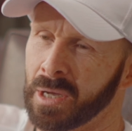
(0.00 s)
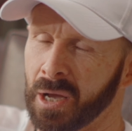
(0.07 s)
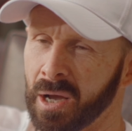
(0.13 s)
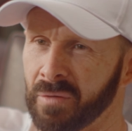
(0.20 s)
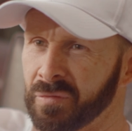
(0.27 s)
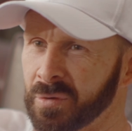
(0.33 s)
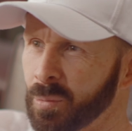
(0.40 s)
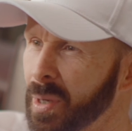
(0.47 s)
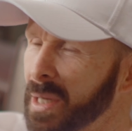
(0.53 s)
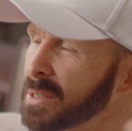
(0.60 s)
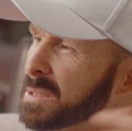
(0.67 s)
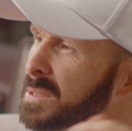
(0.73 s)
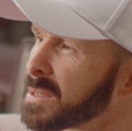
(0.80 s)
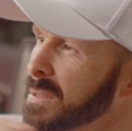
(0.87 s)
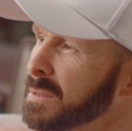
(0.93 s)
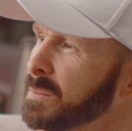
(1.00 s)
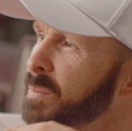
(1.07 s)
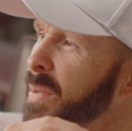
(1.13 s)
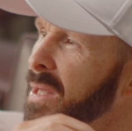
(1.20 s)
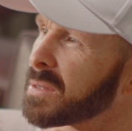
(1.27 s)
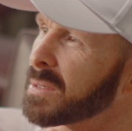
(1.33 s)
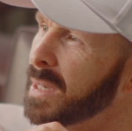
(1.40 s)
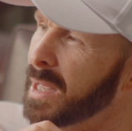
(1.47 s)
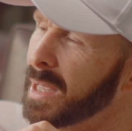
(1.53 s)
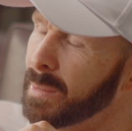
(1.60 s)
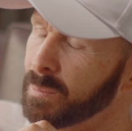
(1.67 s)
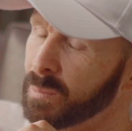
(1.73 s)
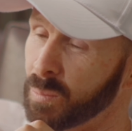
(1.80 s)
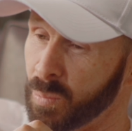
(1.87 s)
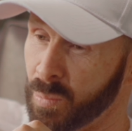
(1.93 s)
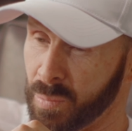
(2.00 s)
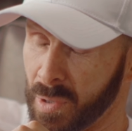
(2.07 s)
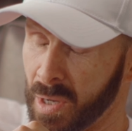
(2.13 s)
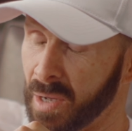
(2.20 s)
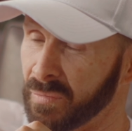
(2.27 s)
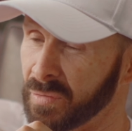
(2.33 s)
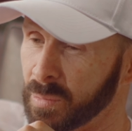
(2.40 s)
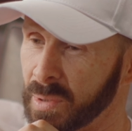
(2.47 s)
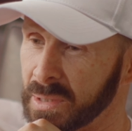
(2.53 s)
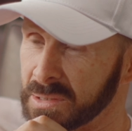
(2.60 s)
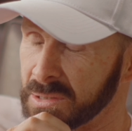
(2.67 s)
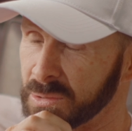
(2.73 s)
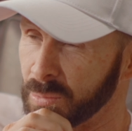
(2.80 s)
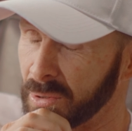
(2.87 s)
Haverfordwest, and Bethlehem, Haverfordwest is